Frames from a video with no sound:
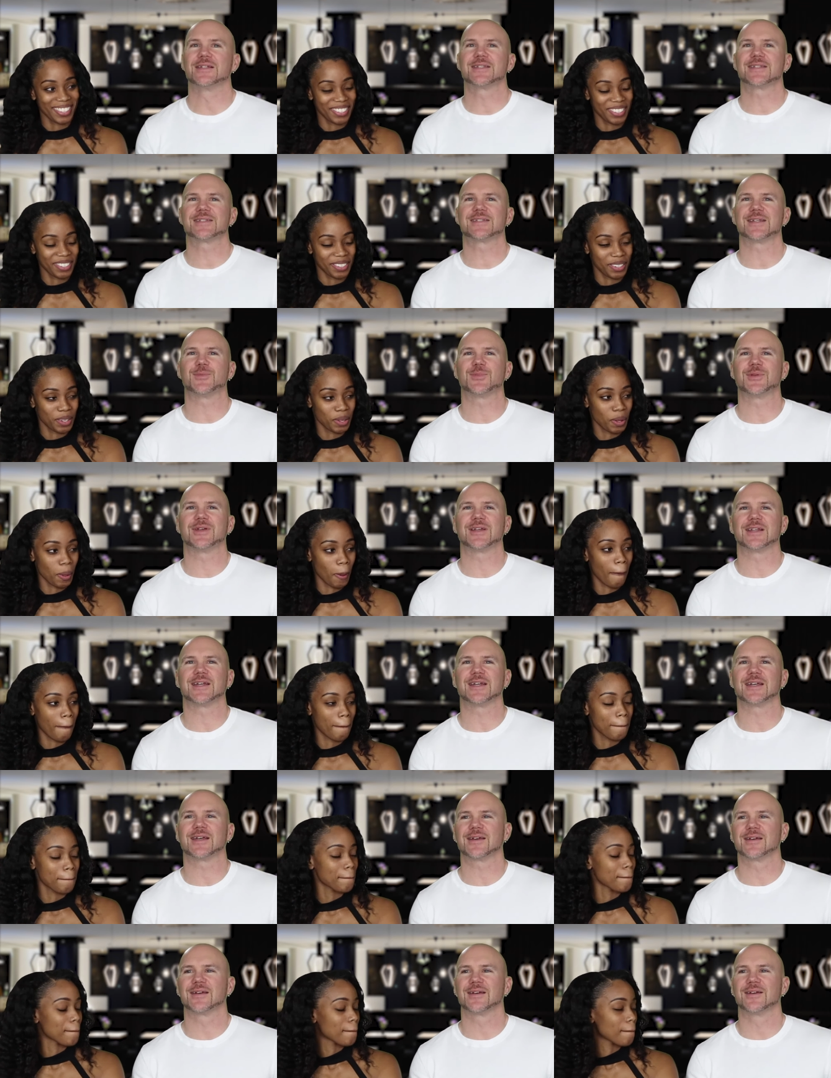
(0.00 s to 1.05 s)
Speaker 1: this is something
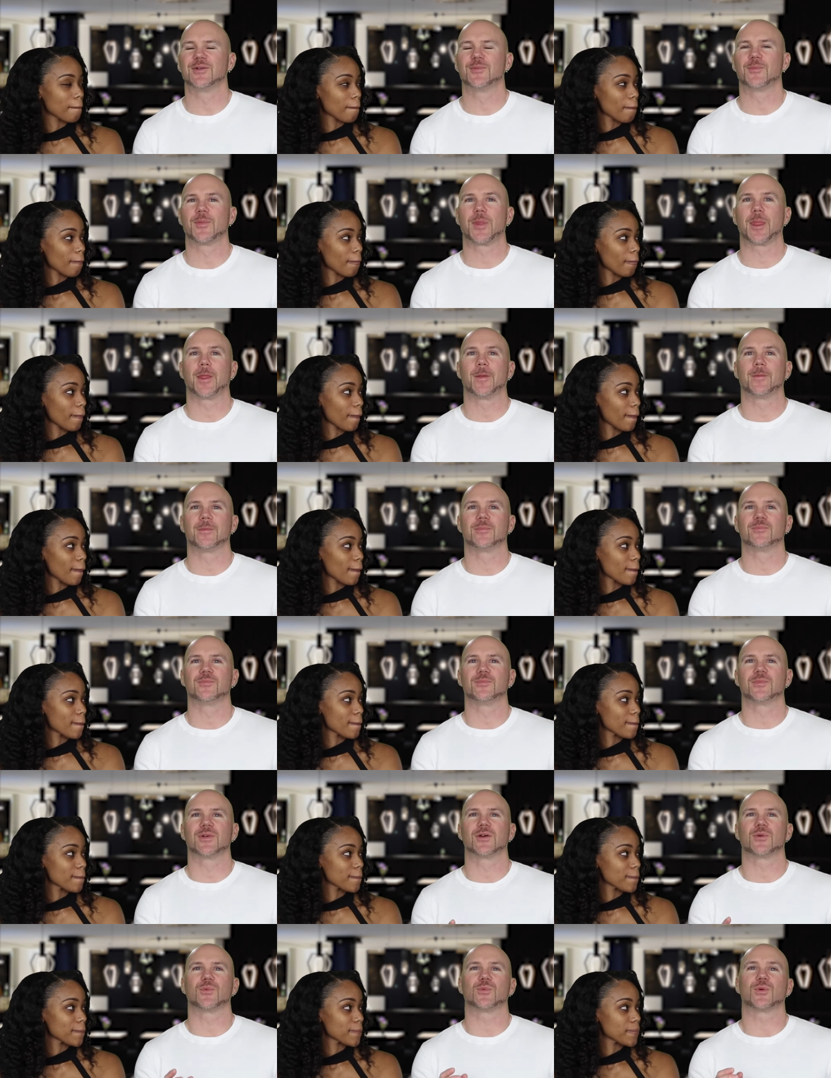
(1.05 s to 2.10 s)
like,
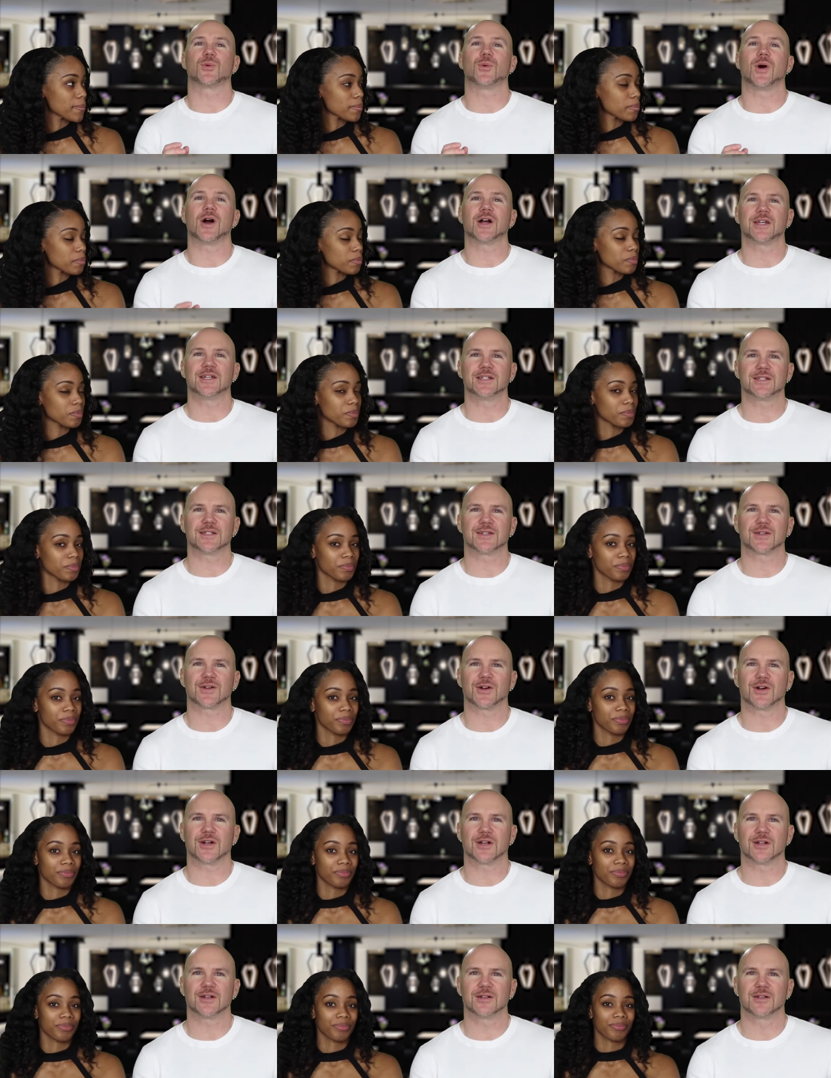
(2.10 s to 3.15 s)
we're walking to the
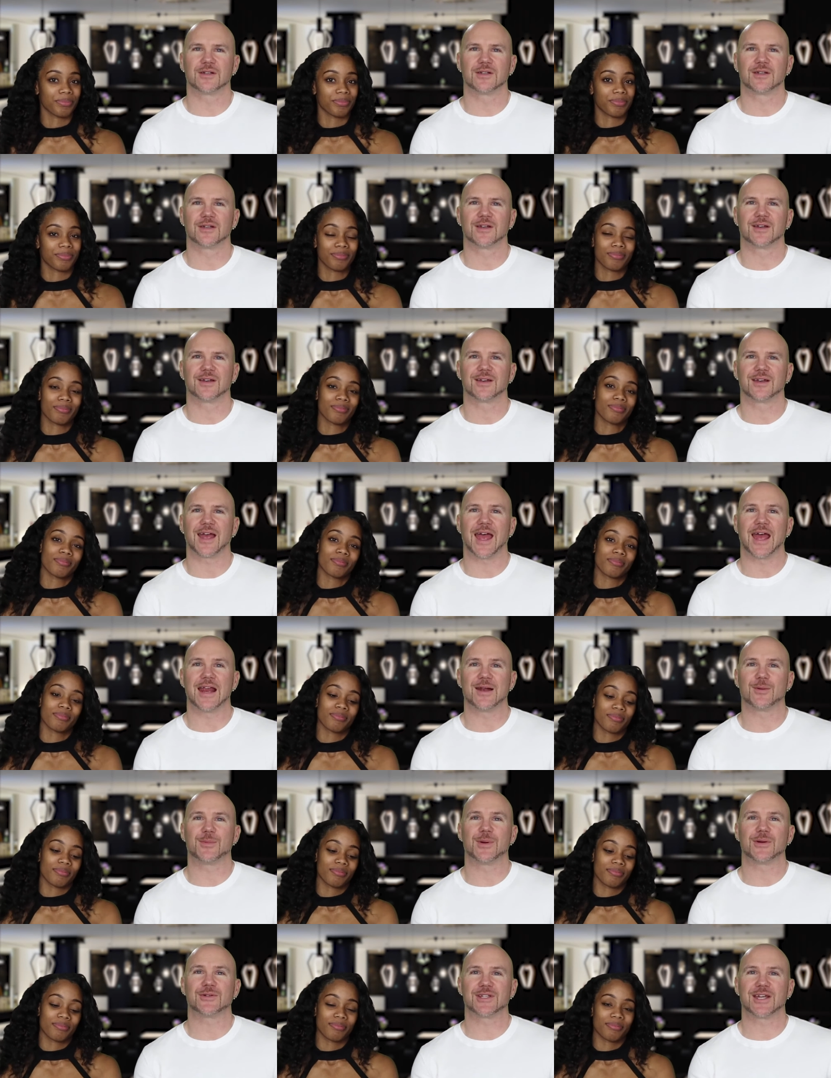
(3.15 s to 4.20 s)
car, and I'm
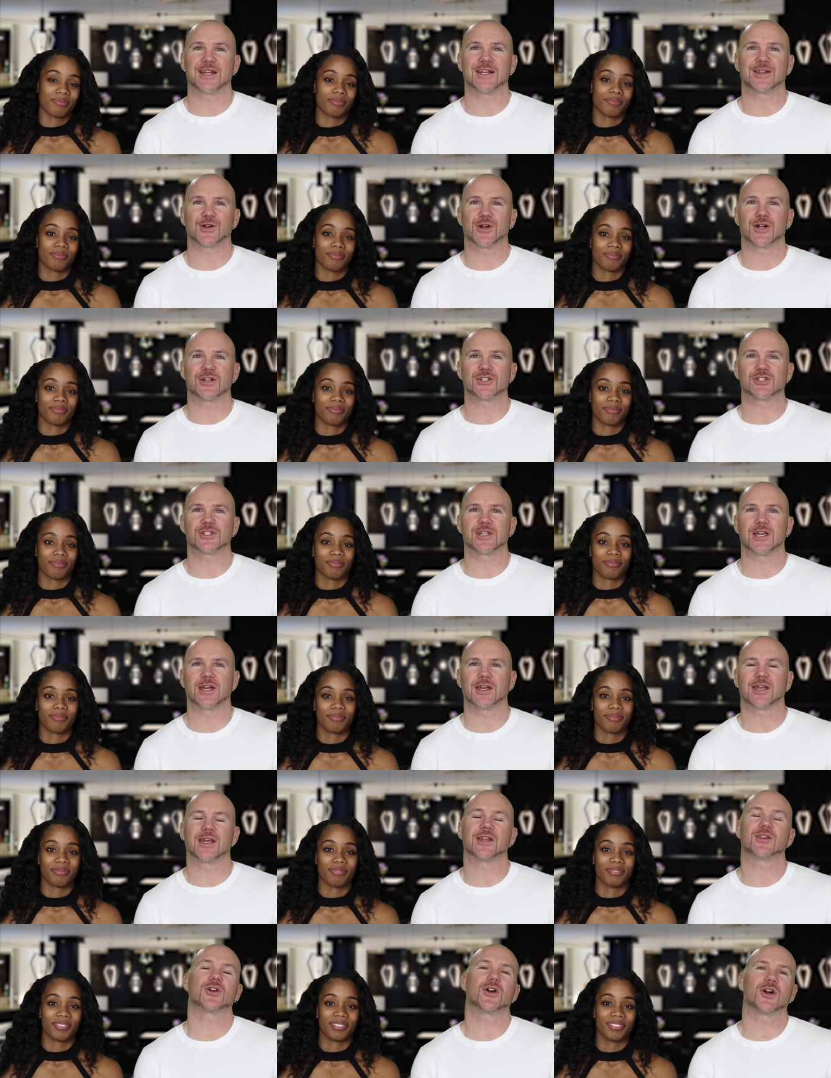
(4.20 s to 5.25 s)
about to get in the car, just like,
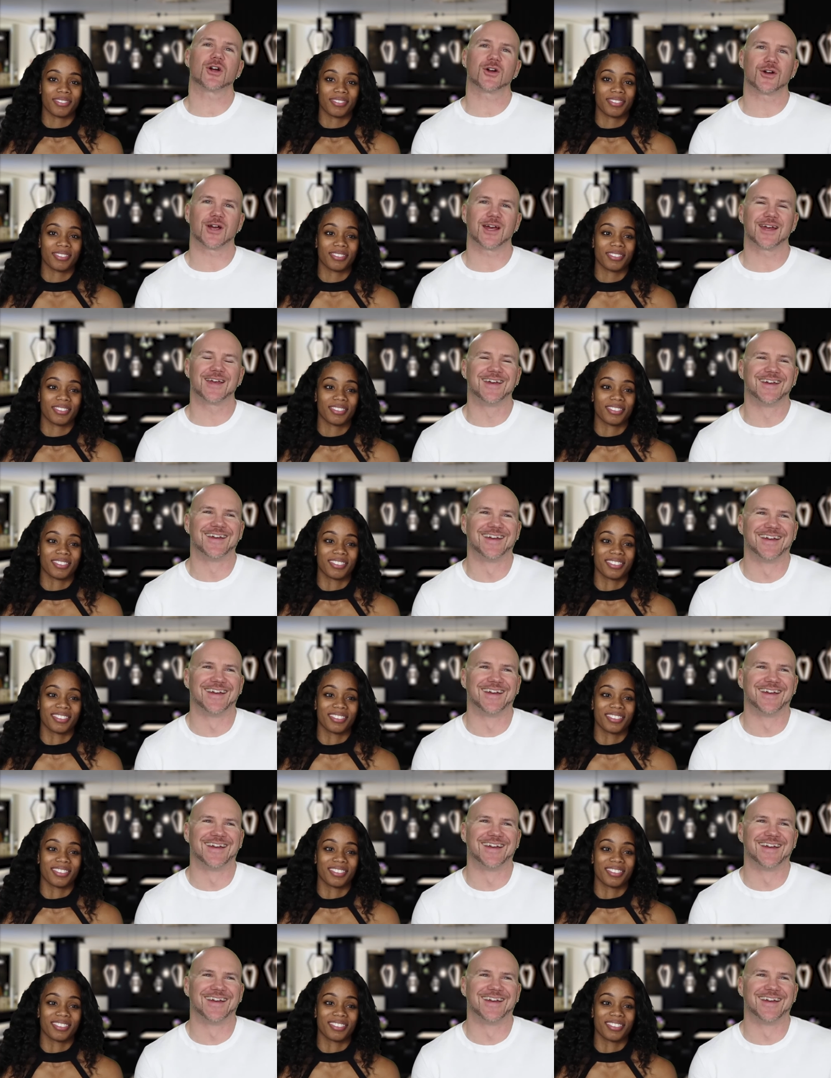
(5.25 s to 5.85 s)
get in the car, Greg.